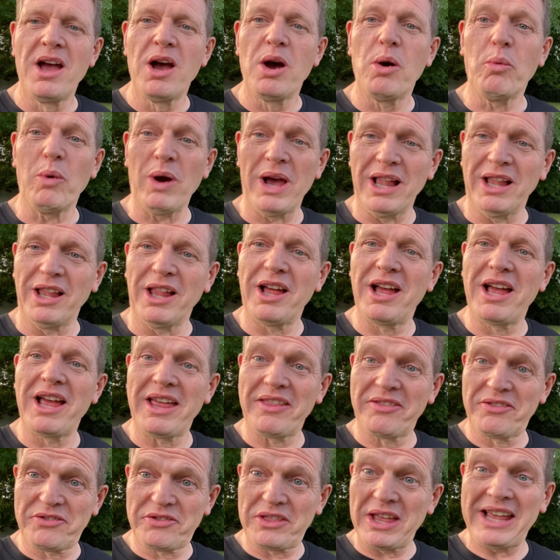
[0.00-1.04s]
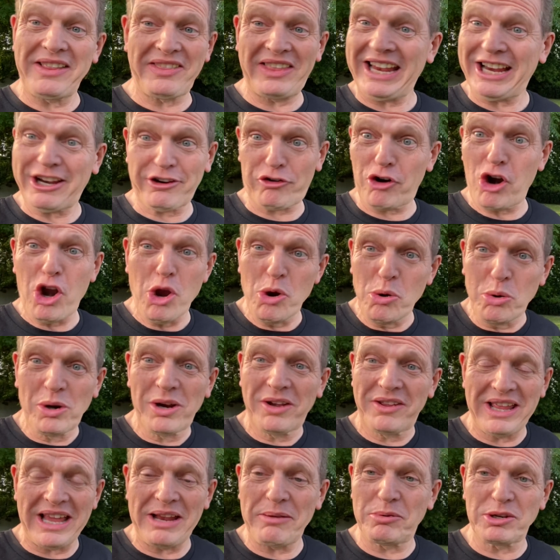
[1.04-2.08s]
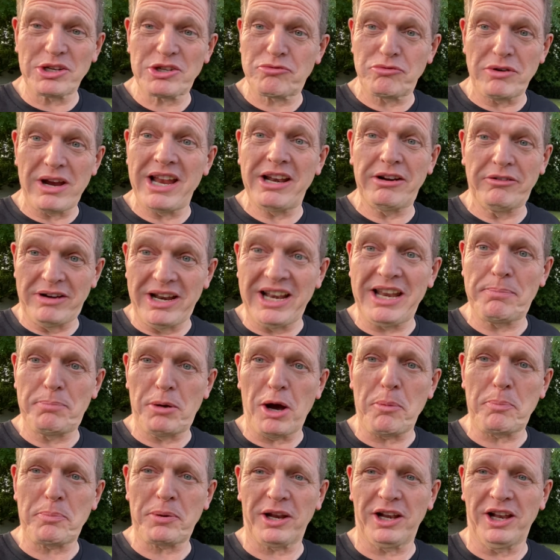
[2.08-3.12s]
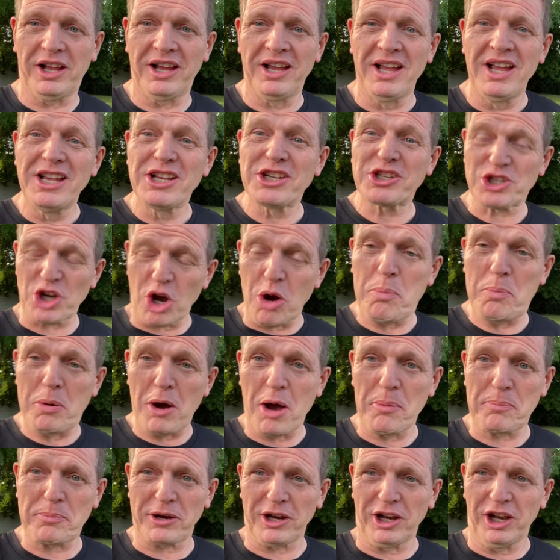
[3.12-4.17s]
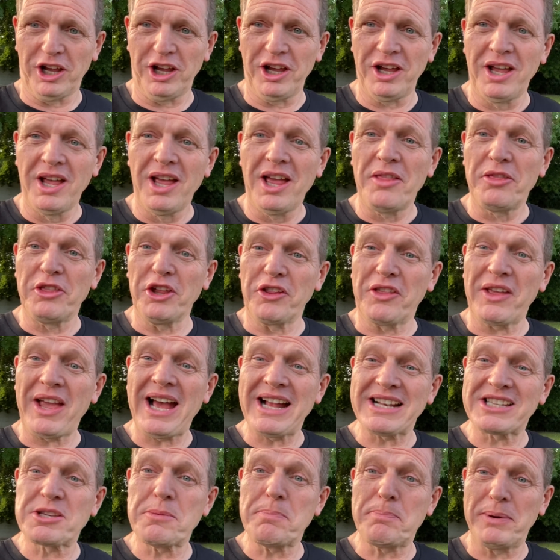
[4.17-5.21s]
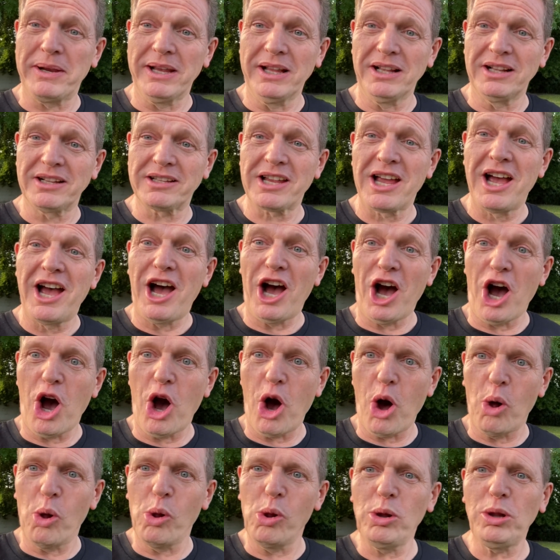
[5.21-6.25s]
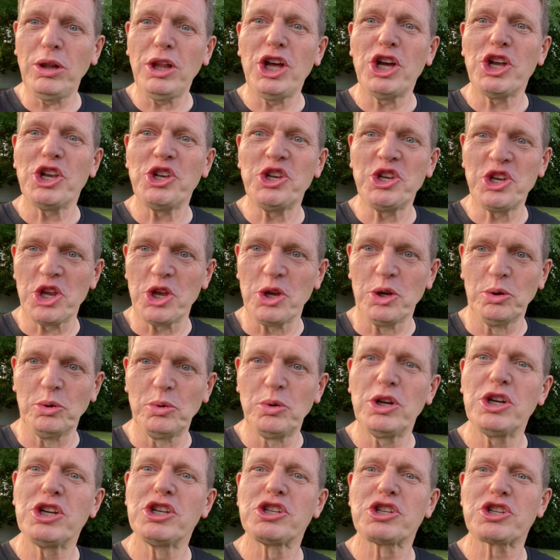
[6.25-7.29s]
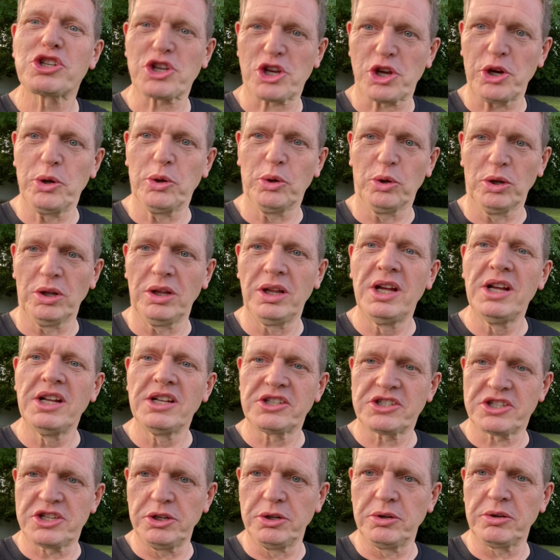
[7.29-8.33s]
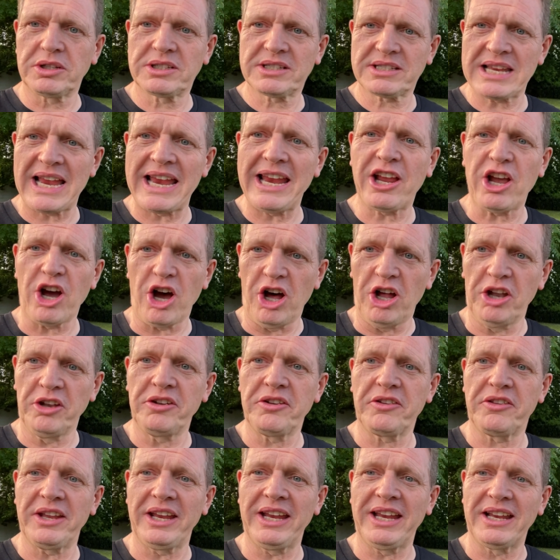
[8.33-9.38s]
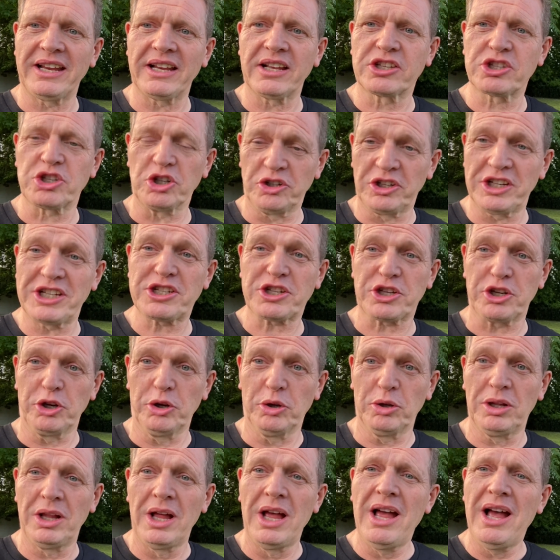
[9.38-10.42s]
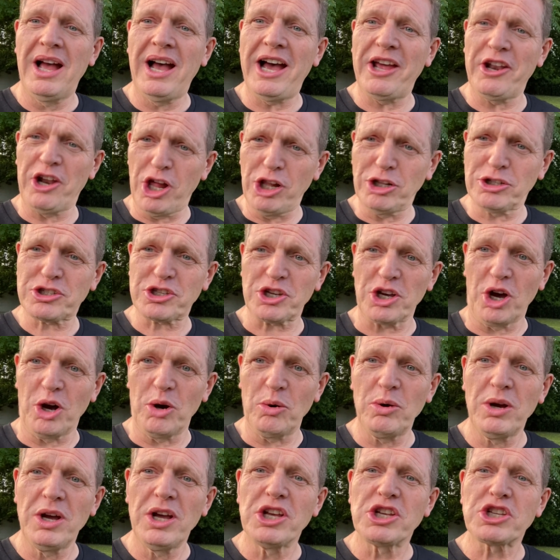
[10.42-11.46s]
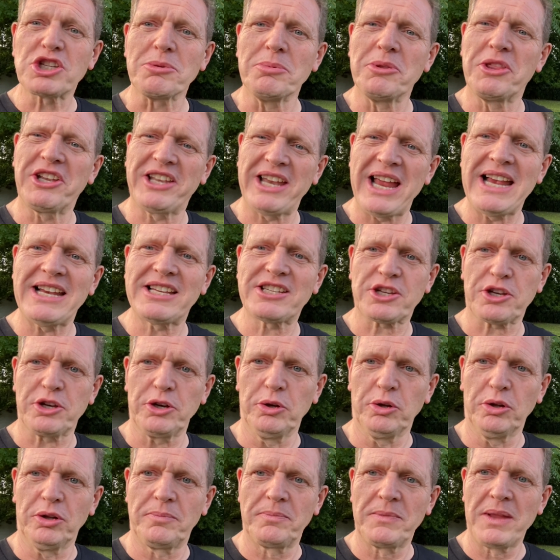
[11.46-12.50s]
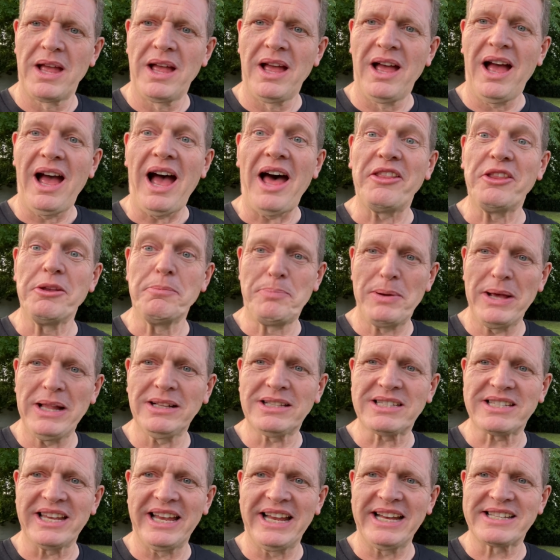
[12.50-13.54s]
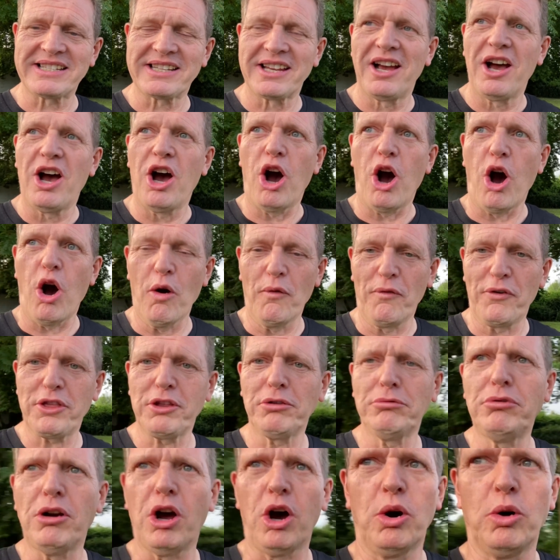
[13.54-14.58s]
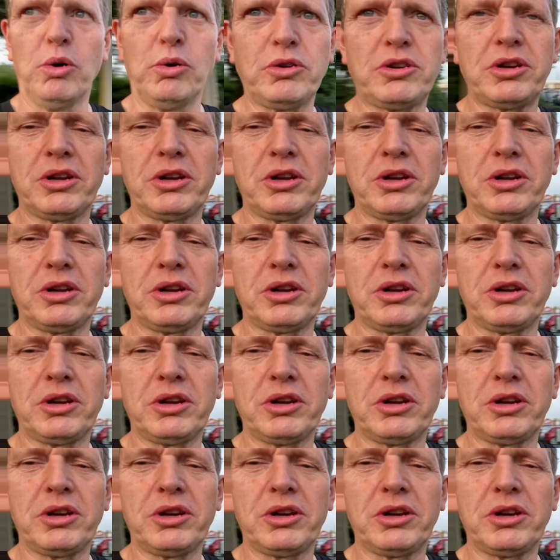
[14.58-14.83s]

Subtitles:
Well, it grew. It was really popular, so popular that they had to build a whole new school to take on the Sunday school and also some of the day school, and they built it over the road,